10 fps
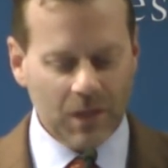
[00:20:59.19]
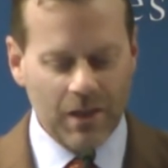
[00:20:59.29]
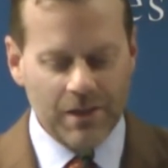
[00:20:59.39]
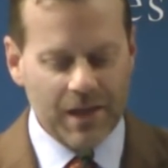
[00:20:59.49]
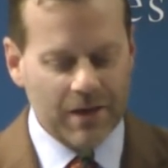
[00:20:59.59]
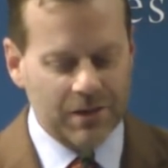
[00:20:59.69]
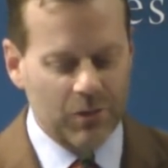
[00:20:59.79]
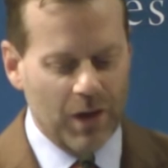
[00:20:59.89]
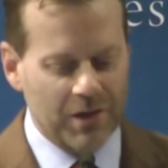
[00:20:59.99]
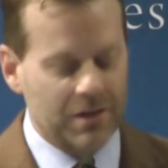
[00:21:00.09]
And this
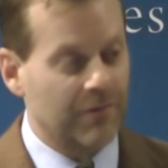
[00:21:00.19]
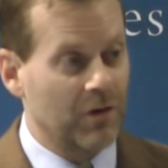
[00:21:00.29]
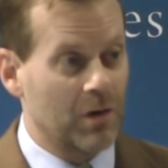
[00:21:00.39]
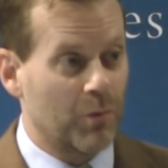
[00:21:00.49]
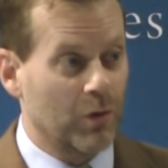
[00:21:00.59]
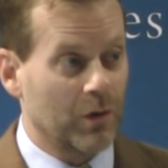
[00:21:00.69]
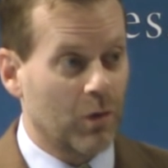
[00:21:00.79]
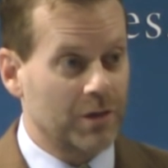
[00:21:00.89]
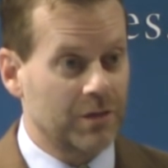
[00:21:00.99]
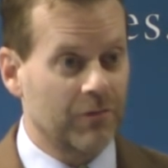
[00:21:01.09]
actually raises a very important
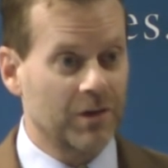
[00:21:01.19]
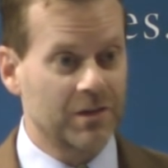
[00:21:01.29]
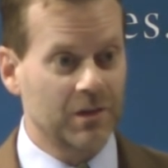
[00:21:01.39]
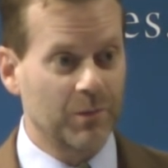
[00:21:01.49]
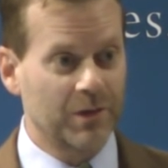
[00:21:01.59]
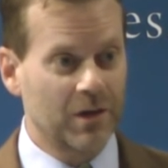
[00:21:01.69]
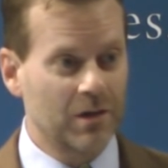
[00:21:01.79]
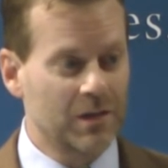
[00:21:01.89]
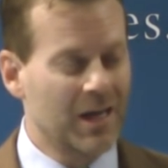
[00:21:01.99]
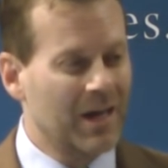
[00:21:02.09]
question for us as
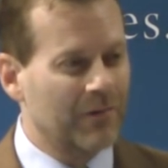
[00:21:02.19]
libertarians.